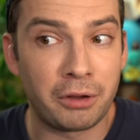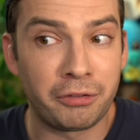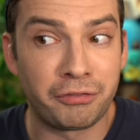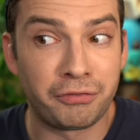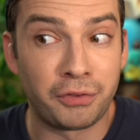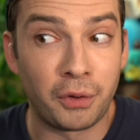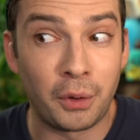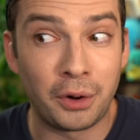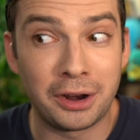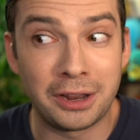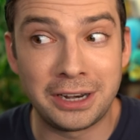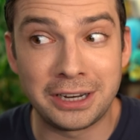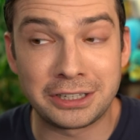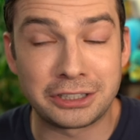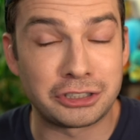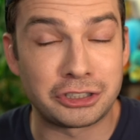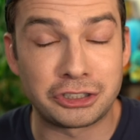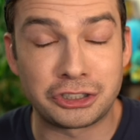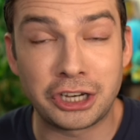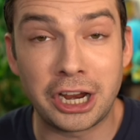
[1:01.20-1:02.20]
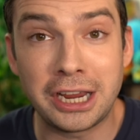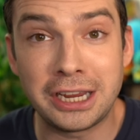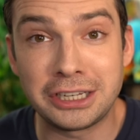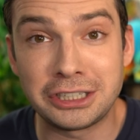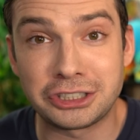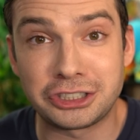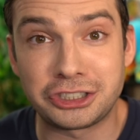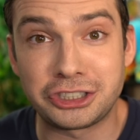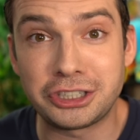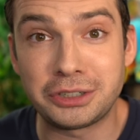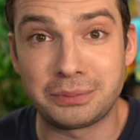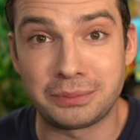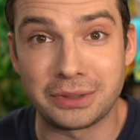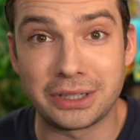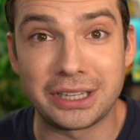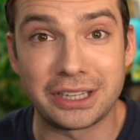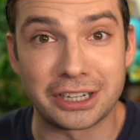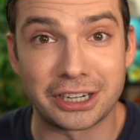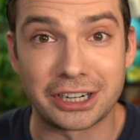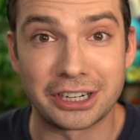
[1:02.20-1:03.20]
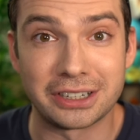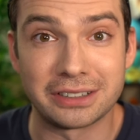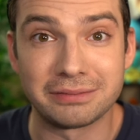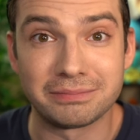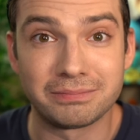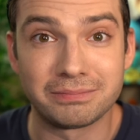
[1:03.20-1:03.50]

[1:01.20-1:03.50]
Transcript: foreign exchange Gym Leader